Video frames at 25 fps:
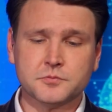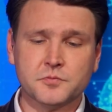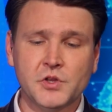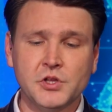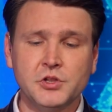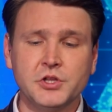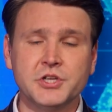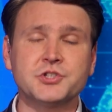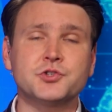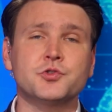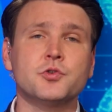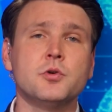
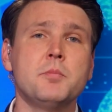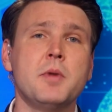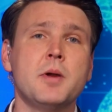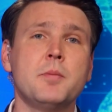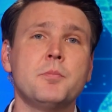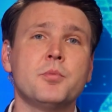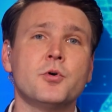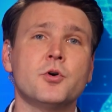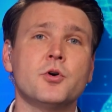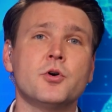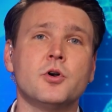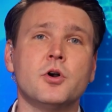let's
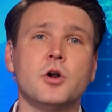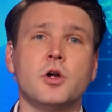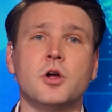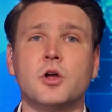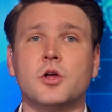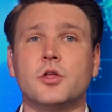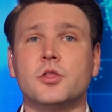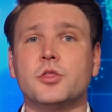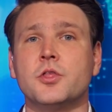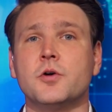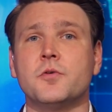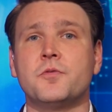remember
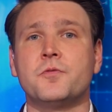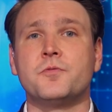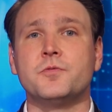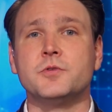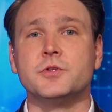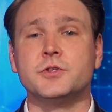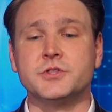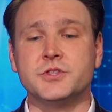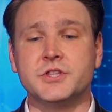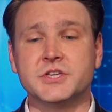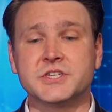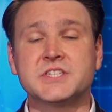
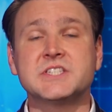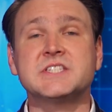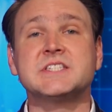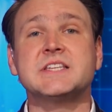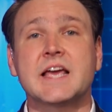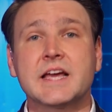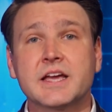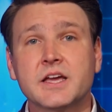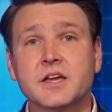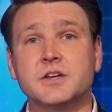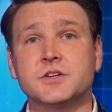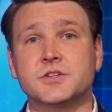the
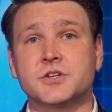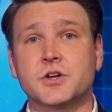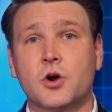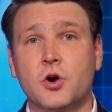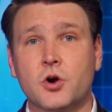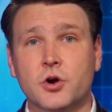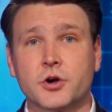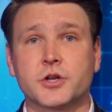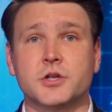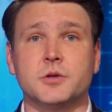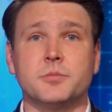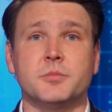second
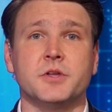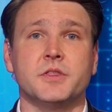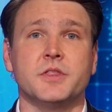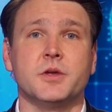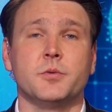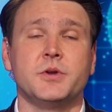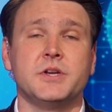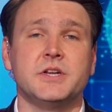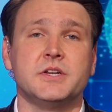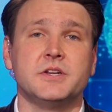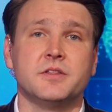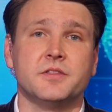argument
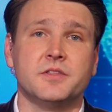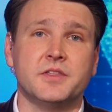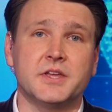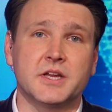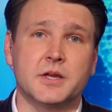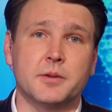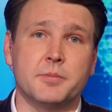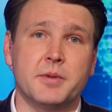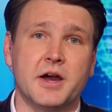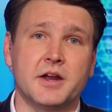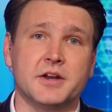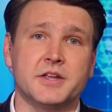that we need to
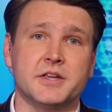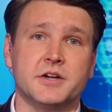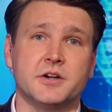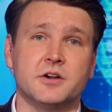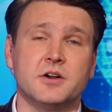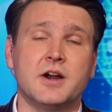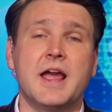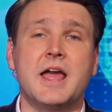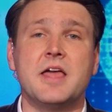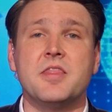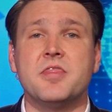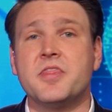think about
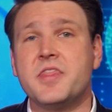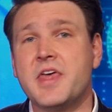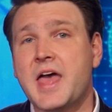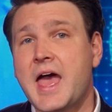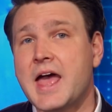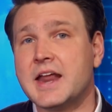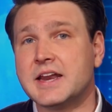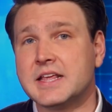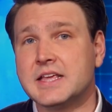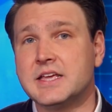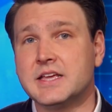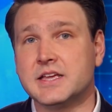here, and
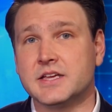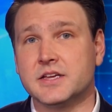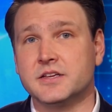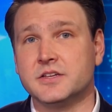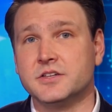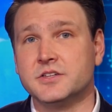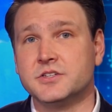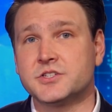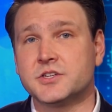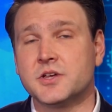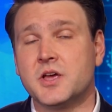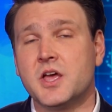that
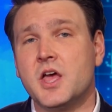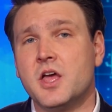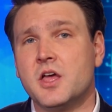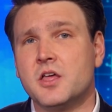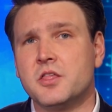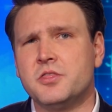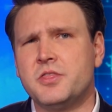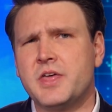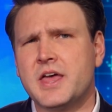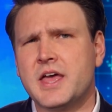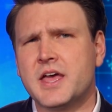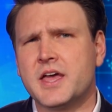is
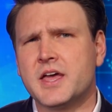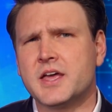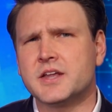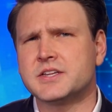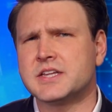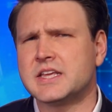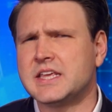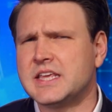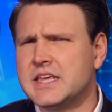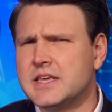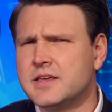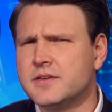
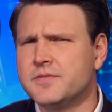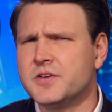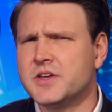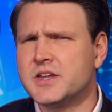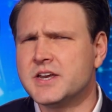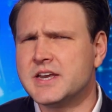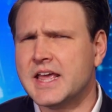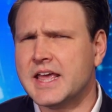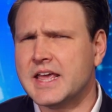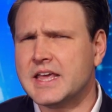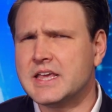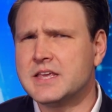that
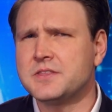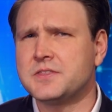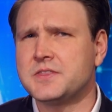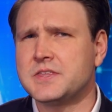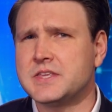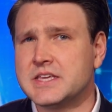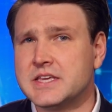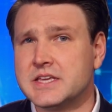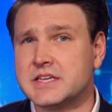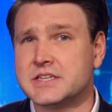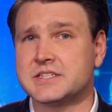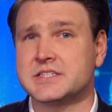even
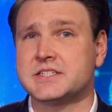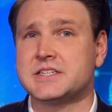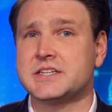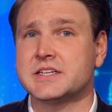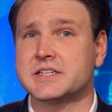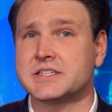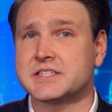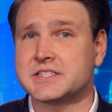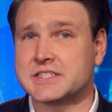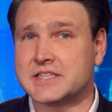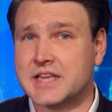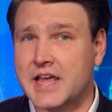
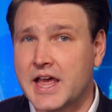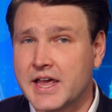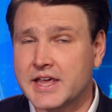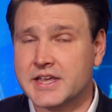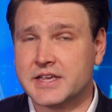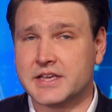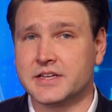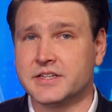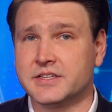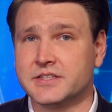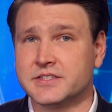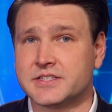atheistic
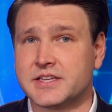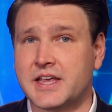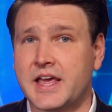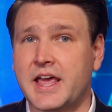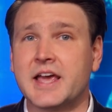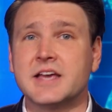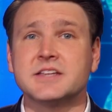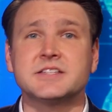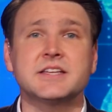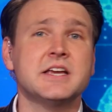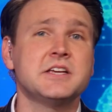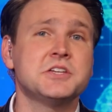science
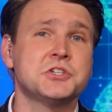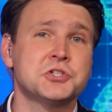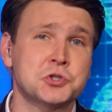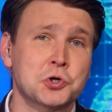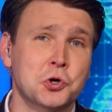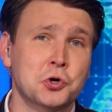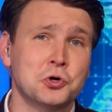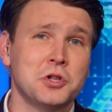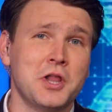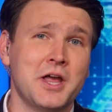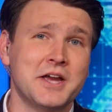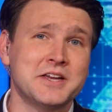has a
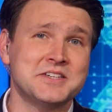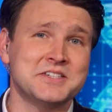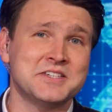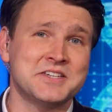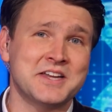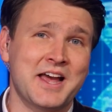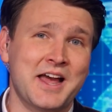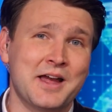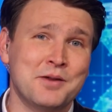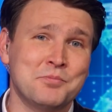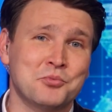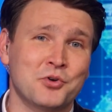starlight and
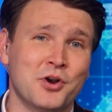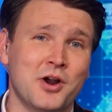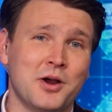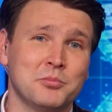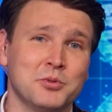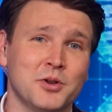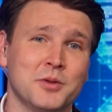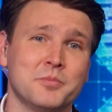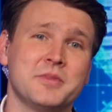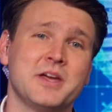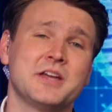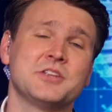time
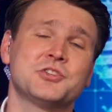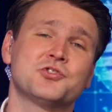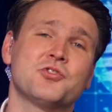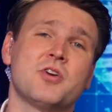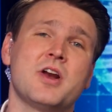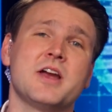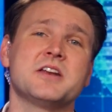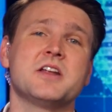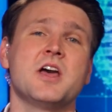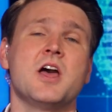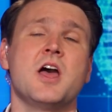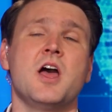problem. That's
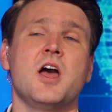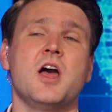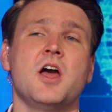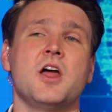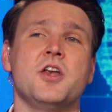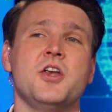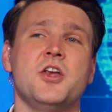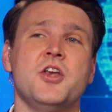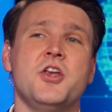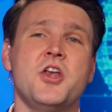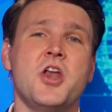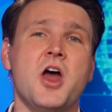right,
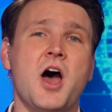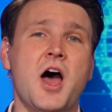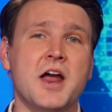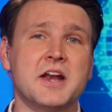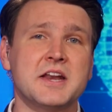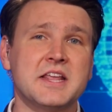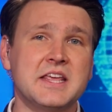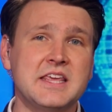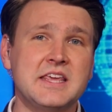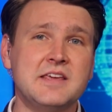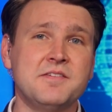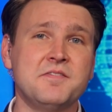
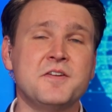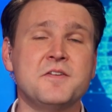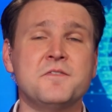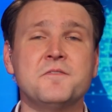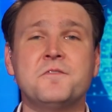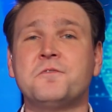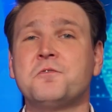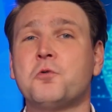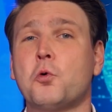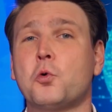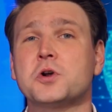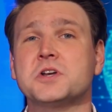not even
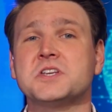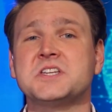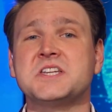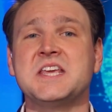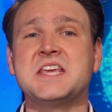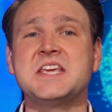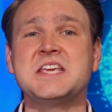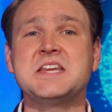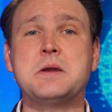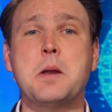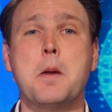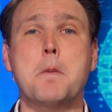
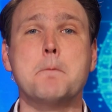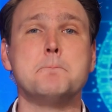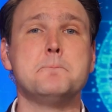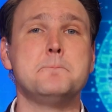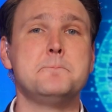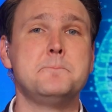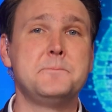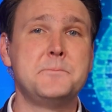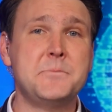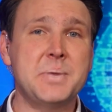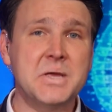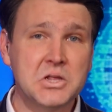14
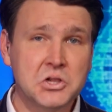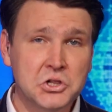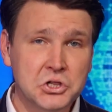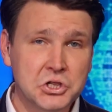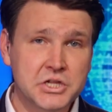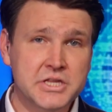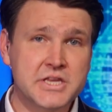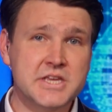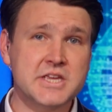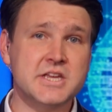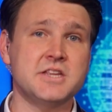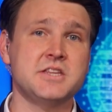
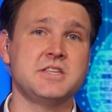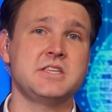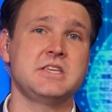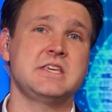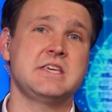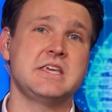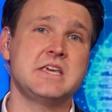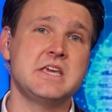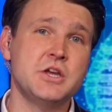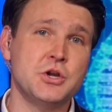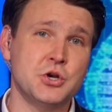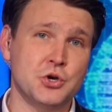billion
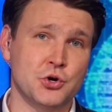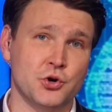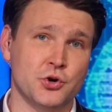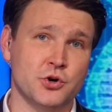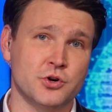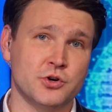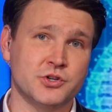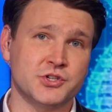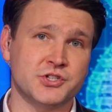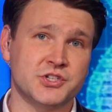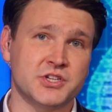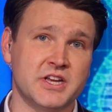
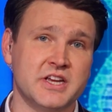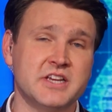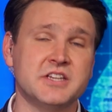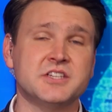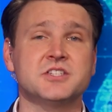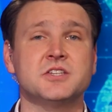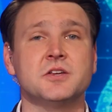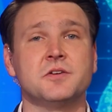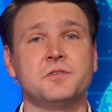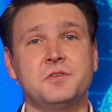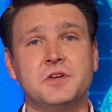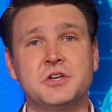years is
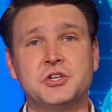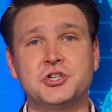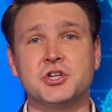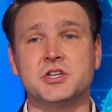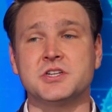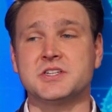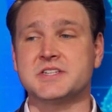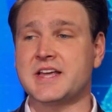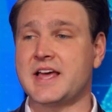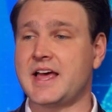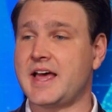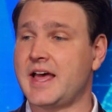
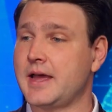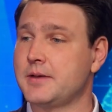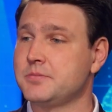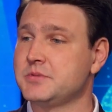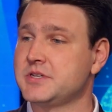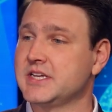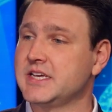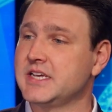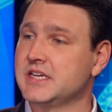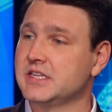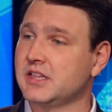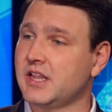sufficient time
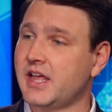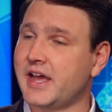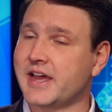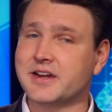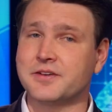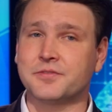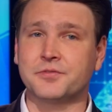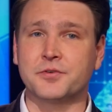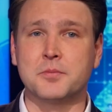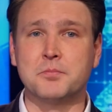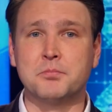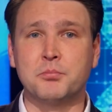to get
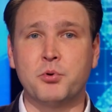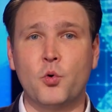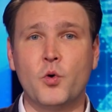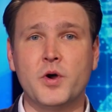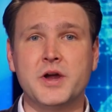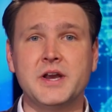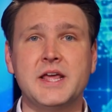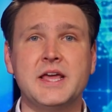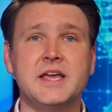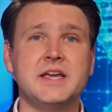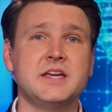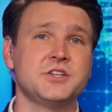light from
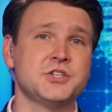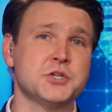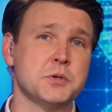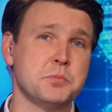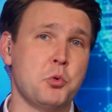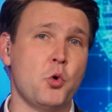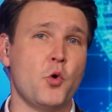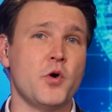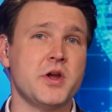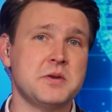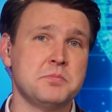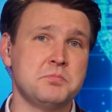point A to
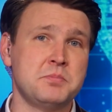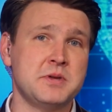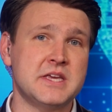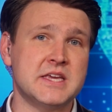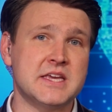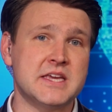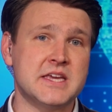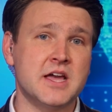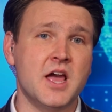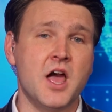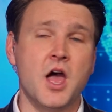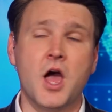point
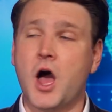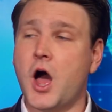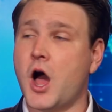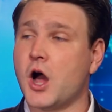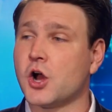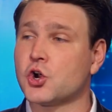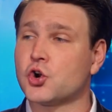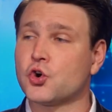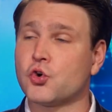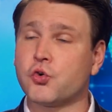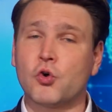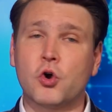B
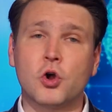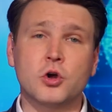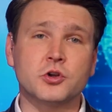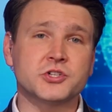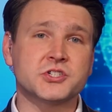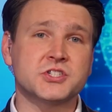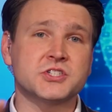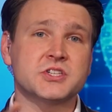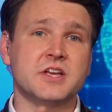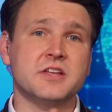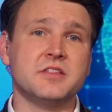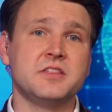
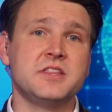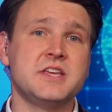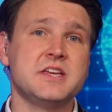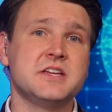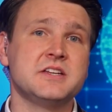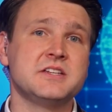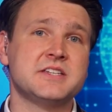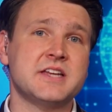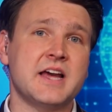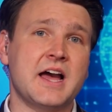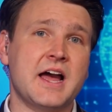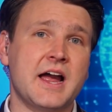across the
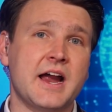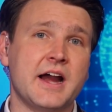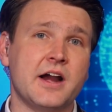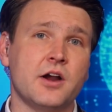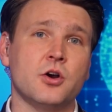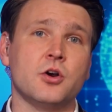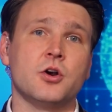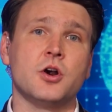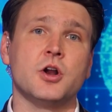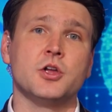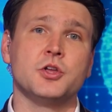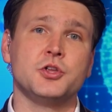
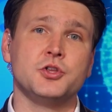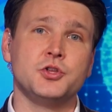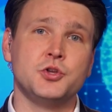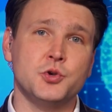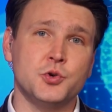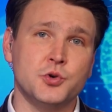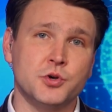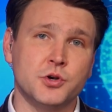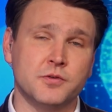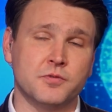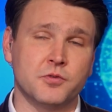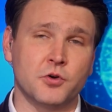entire
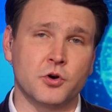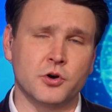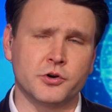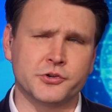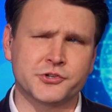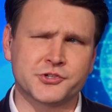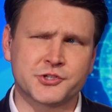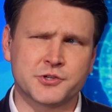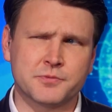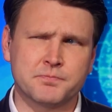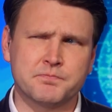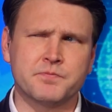
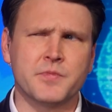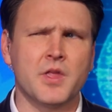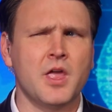universe.